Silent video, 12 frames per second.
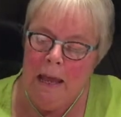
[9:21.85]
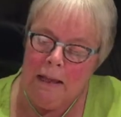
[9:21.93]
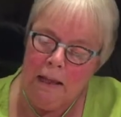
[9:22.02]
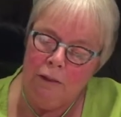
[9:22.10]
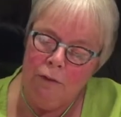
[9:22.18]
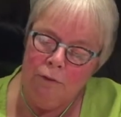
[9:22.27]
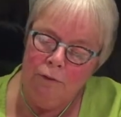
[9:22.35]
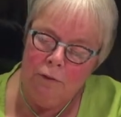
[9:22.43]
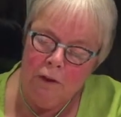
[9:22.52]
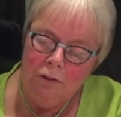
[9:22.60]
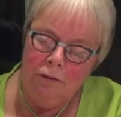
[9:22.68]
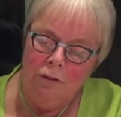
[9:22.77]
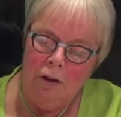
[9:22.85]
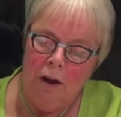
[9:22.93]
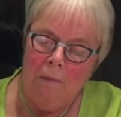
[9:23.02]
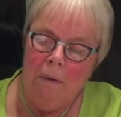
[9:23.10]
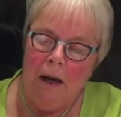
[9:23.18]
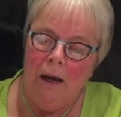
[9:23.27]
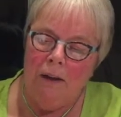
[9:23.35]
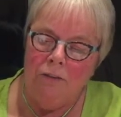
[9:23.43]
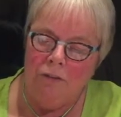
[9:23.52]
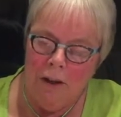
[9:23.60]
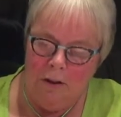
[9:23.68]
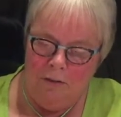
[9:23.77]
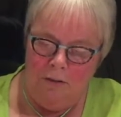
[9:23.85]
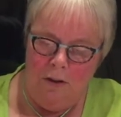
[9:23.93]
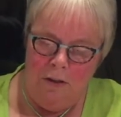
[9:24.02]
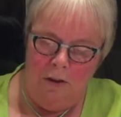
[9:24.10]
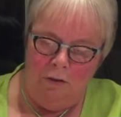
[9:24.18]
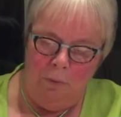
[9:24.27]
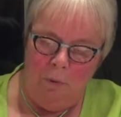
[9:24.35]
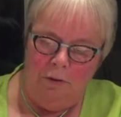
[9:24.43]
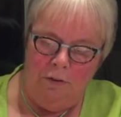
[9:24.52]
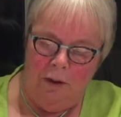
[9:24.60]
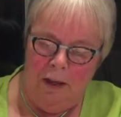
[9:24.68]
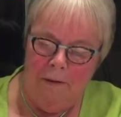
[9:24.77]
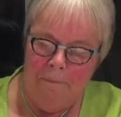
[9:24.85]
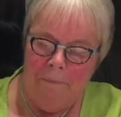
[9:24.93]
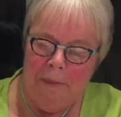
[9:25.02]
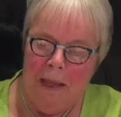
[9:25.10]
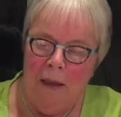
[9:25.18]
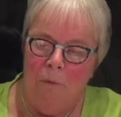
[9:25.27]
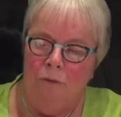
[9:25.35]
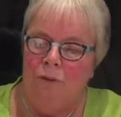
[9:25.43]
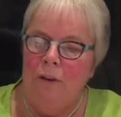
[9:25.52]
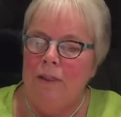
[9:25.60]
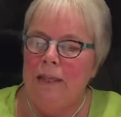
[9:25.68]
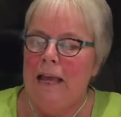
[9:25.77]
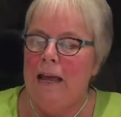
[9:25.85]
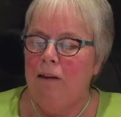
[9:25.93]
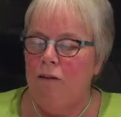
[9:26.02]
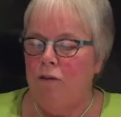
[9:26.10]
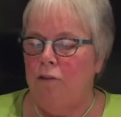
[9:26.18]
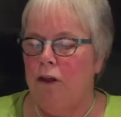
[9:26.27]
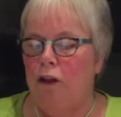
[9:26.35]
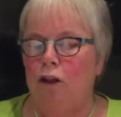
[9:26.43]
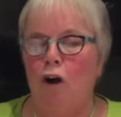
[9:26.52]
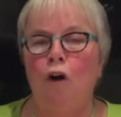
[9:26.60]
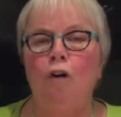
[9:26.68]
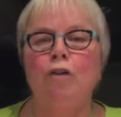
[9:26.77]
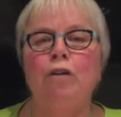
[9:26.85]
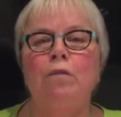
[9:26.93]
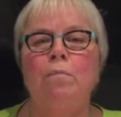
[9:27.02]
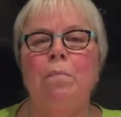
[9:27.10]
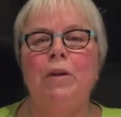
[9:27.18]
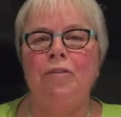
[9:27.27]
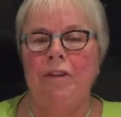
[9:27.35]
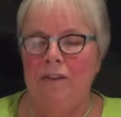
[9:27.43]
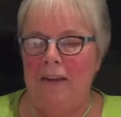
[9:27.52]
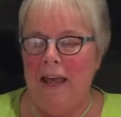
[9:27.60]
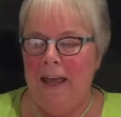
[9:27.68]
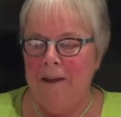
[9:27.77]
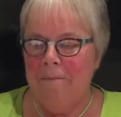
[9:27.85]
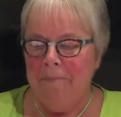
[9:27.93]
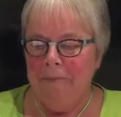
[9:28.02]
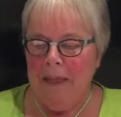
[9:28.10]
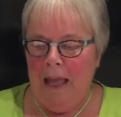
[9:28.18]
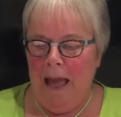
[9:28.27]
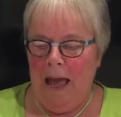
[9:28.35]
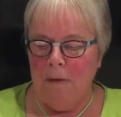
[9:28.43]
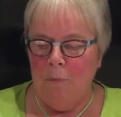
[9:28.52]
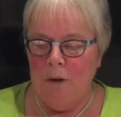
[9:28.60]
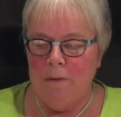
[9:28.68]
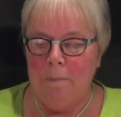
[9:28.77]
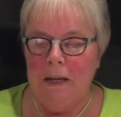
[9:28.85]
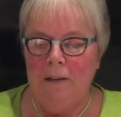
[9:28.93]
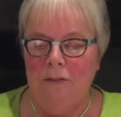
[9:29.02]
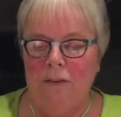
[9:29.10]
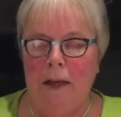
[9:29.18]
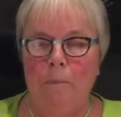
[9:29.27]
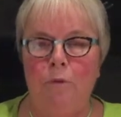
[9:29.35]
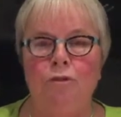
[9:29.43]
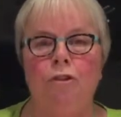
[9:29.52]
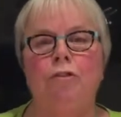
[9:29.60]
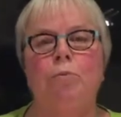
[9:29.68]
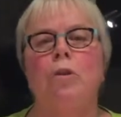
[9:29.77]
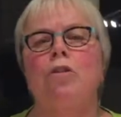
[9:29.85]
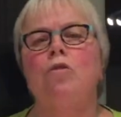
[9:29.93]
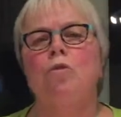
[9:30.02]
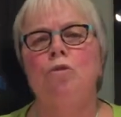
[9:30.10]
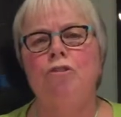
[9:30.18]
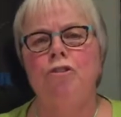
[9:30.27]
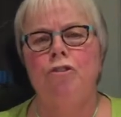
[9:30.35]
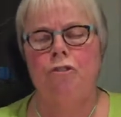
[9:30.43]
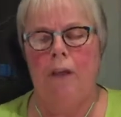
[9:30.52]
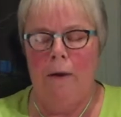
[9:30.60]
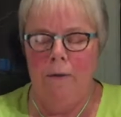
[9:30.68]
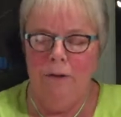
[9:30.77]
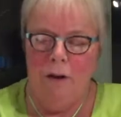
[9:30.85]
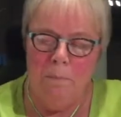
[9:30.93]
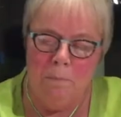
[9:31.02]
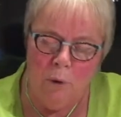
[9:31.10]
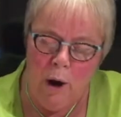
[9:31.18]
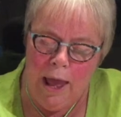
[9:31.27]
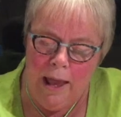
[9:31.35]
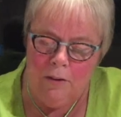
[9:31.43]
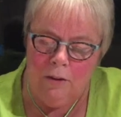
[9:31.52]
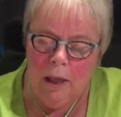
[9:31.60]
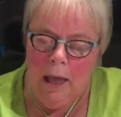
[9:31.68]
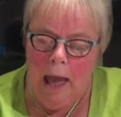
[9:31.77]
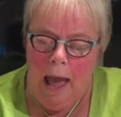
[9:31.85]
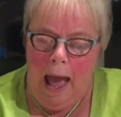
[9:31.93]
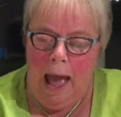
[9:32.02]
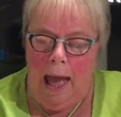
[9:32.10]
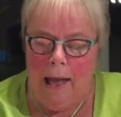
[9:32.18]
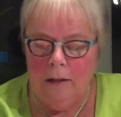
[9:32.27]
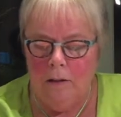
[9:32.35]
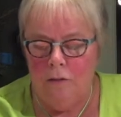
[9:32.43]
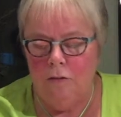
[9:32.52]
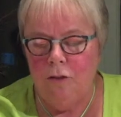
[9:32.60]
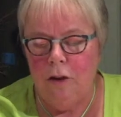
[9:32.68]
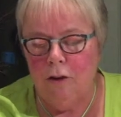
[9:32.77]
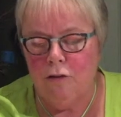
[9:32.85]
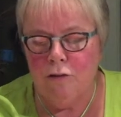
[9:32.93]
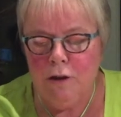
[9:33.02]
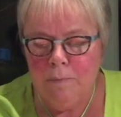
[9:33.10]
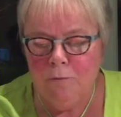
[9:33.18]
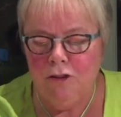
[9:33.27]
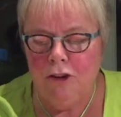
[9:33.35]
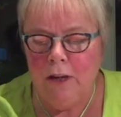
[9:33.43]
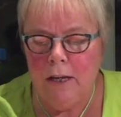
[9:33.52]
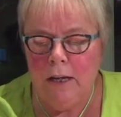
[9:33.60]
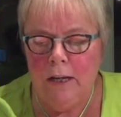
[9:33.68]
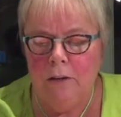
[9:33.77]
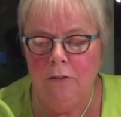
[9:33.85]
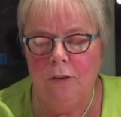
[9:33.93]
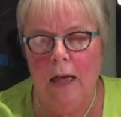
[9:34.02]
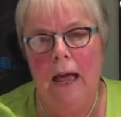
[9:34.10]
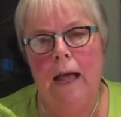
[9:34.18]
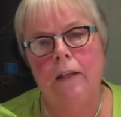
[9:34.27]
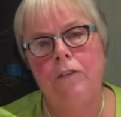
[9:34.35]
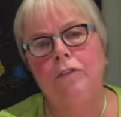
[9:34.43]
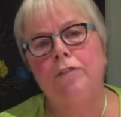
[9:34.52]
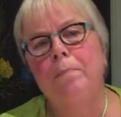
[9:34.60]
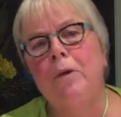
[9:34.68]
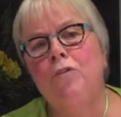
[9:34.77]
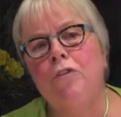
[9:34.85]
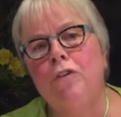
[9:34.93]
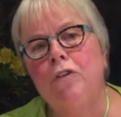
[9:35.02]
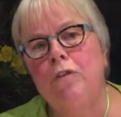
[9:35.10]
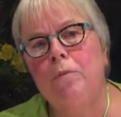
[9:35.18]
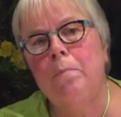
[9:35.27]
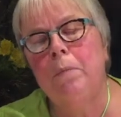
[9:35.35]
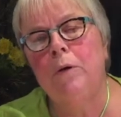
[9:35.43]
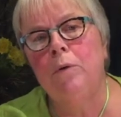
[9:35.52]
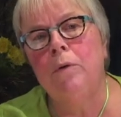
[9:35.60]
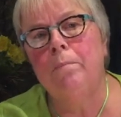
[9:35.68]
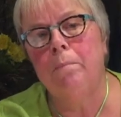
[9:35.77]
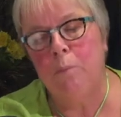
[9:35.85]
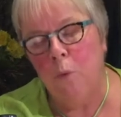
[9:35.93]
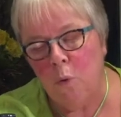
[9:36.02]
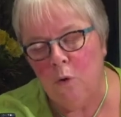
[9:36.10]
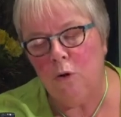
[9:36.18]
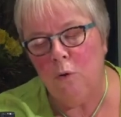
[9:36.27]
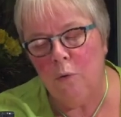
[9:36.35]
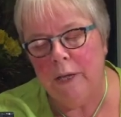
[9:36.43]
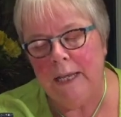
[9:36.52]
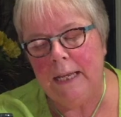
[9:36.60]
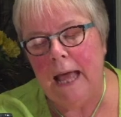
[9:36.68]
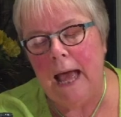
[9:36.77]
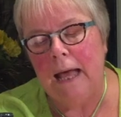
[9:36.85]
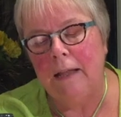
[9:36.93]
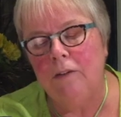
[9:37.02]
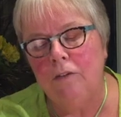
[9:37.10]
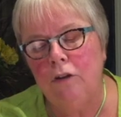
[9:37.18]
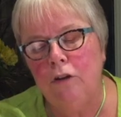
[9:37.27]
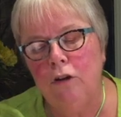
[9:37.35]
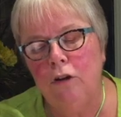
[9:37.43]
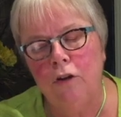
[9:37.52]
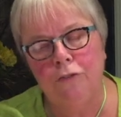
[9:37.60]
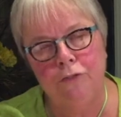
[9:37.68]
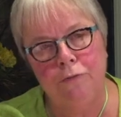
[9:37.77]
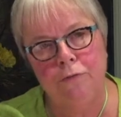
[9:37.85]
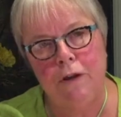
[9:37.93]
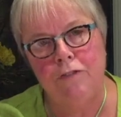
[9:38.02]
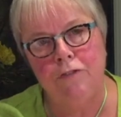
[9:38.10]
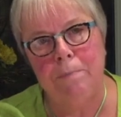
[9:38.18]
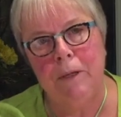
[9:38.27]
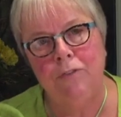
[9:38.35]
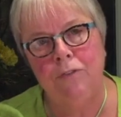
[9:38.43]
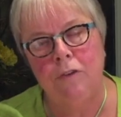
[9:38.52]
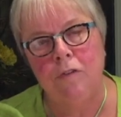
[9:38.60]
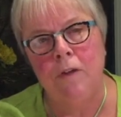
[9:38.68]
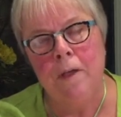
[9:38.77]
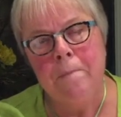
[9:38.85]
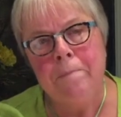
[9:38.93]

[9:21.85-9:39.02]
Now, the first time I tasted this whisky was at the end of a long and busy day, and we'd made sandwiches with gorgeous sourdough bread and cream cheese and smoked and cured pork loin and lots of French mustard.